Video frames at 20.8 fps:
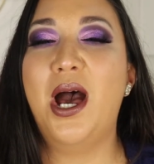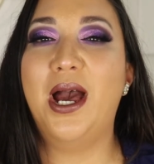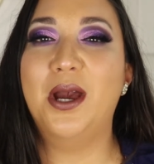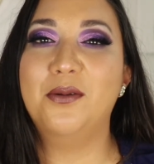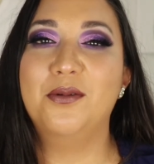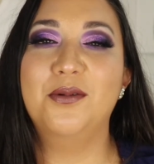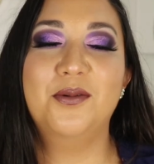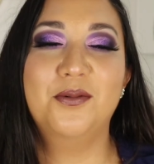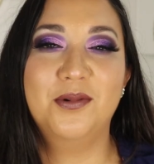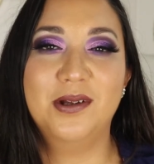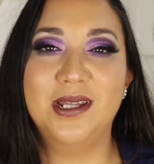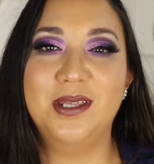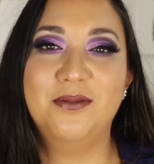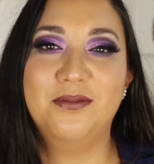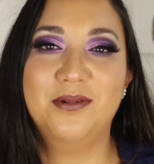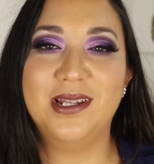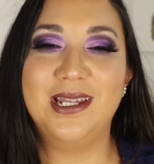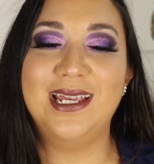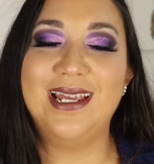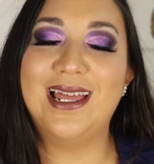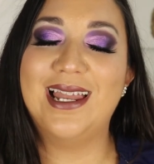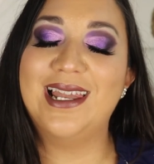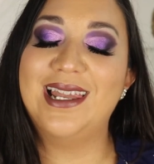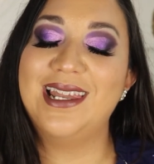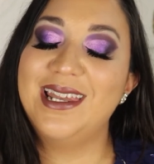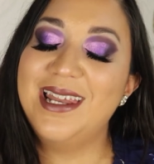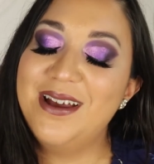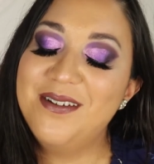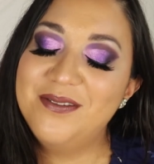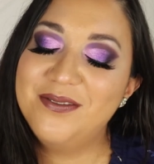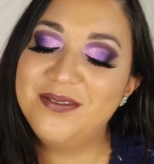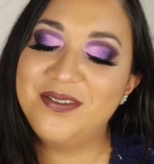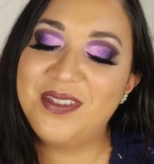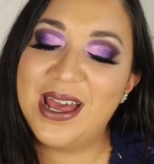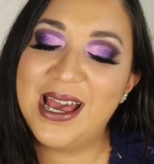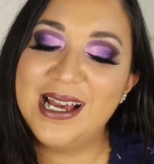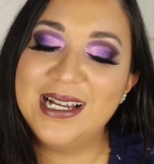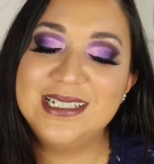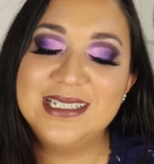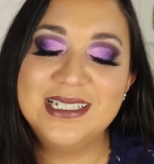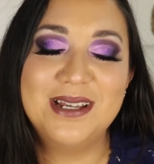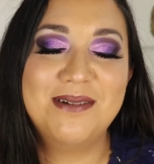I would really, really love
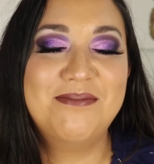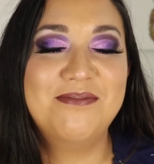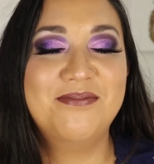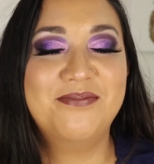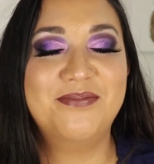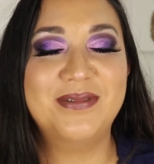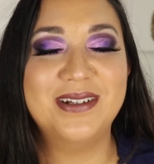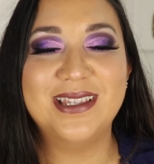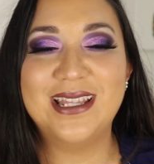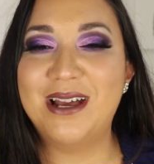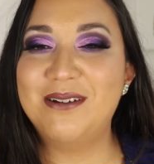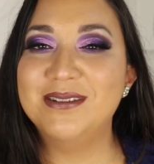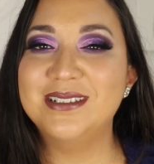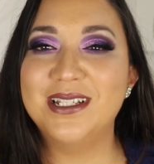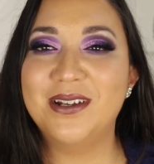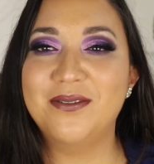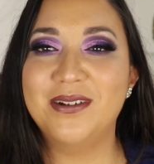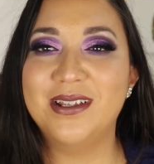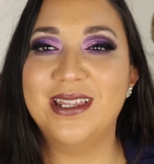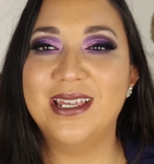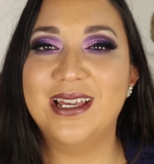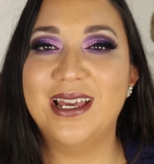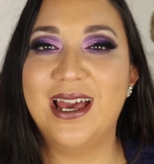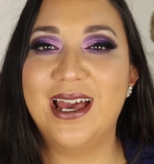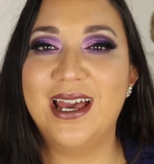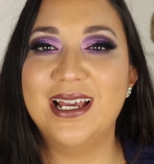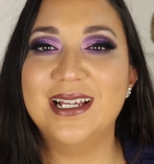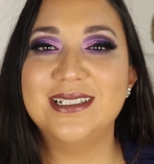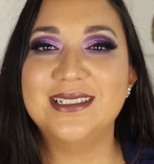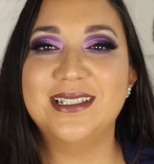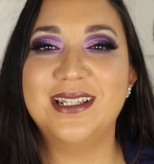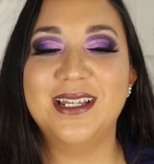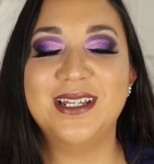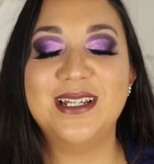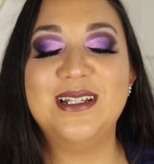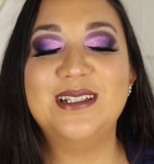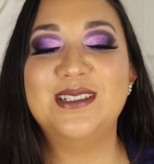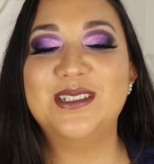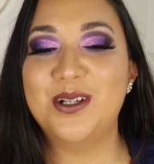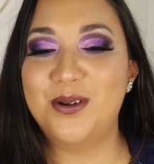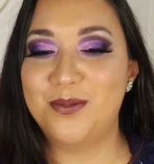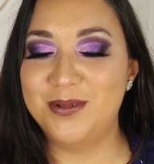that. But that was everything guys. Thank you
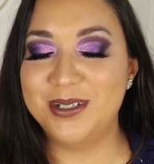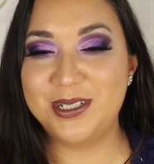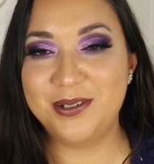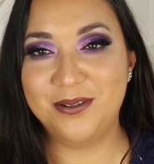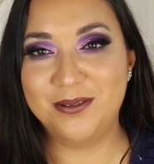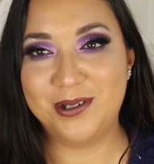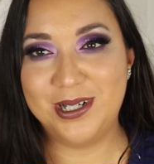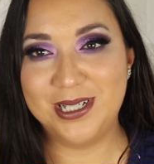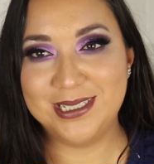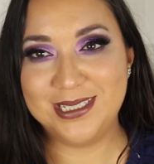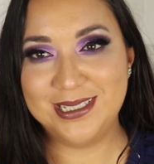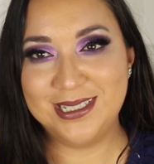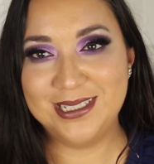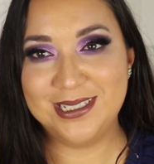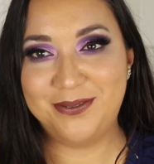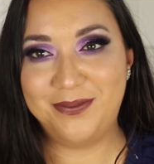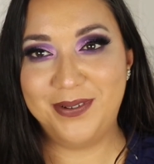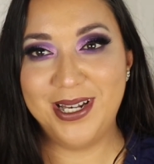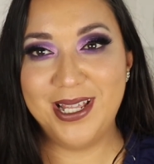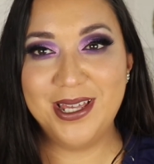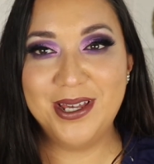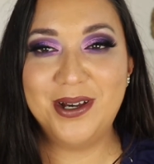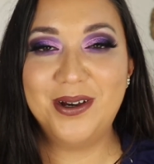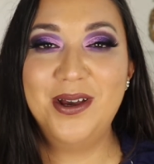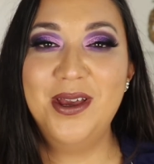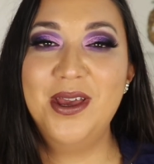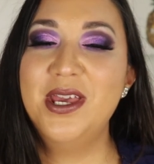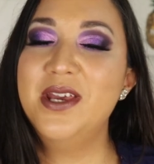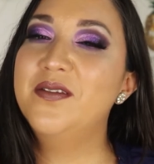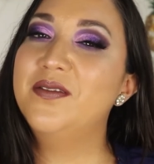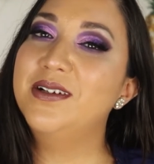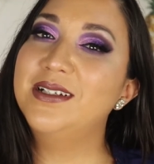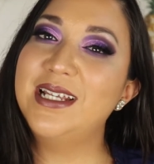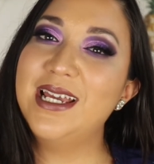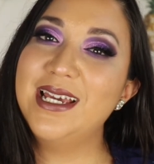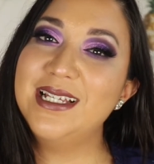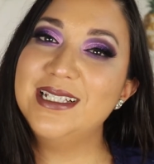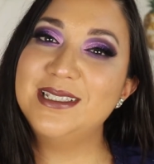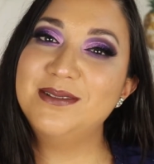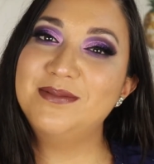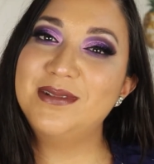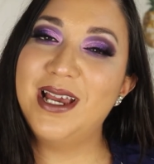so much for watching this video, for
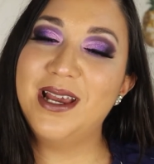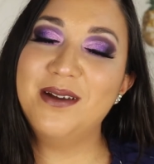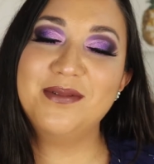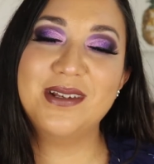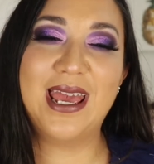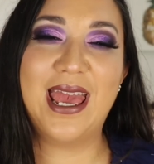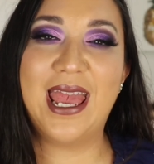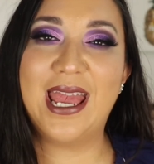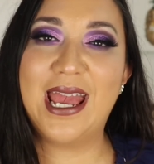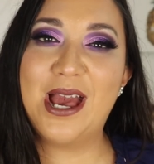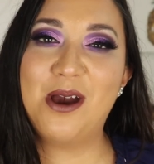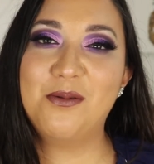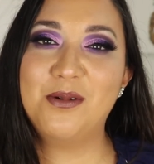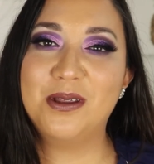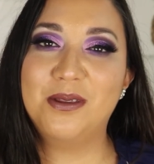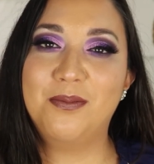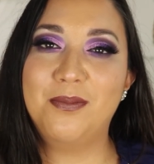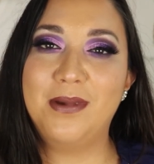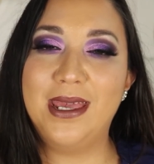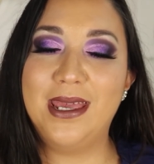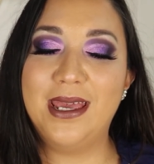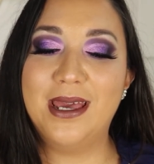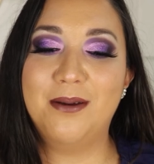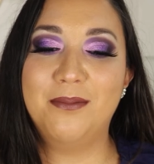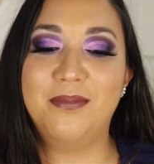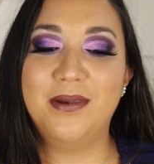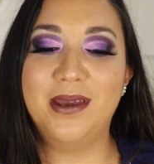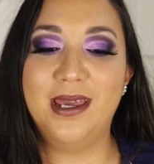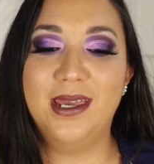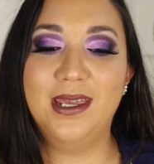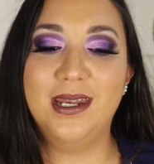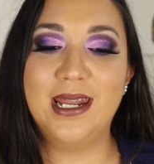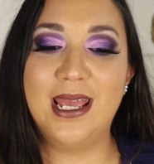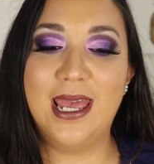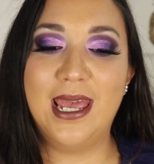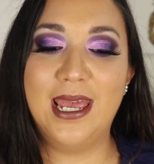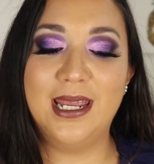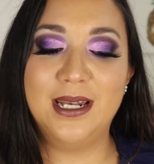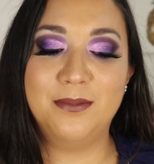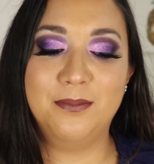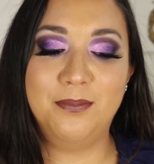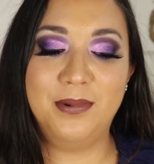taking some time to hang out with me a bit
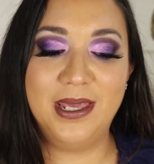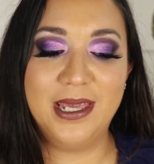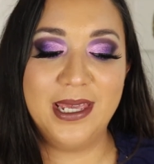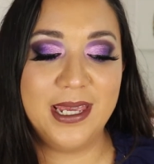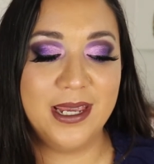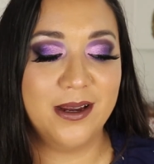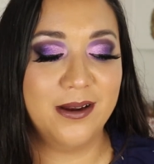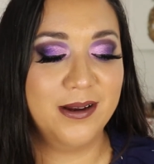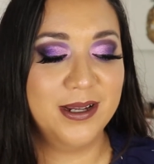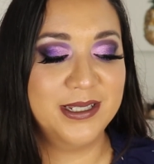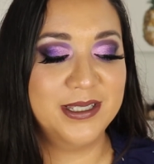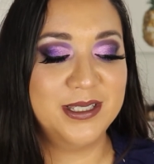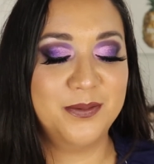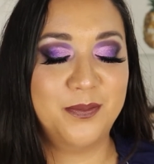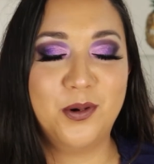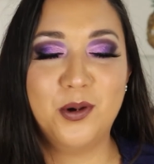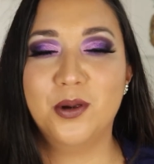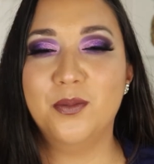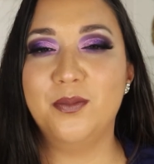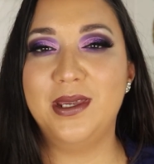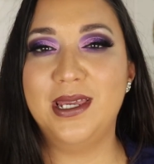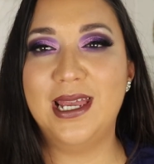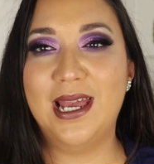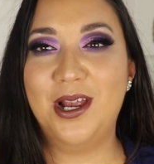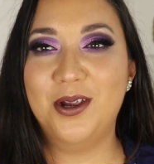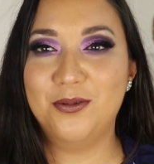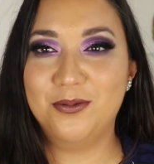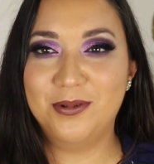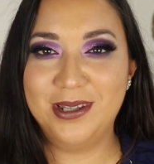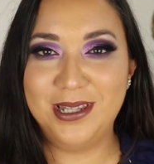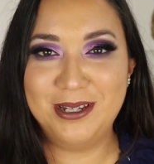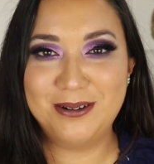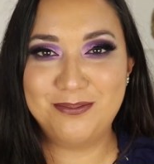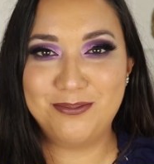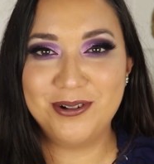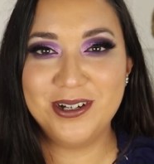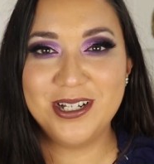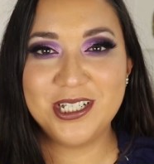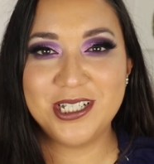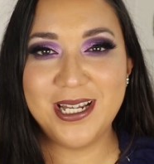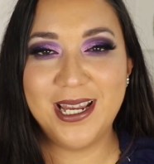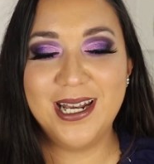and be here and support me. I really
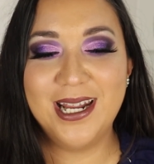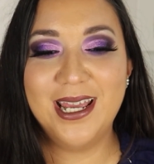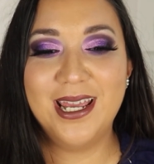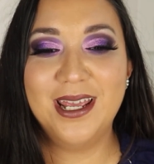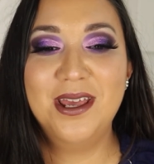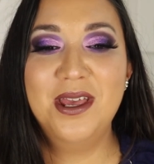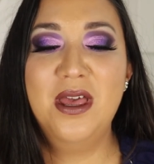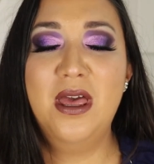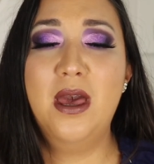appreciate it.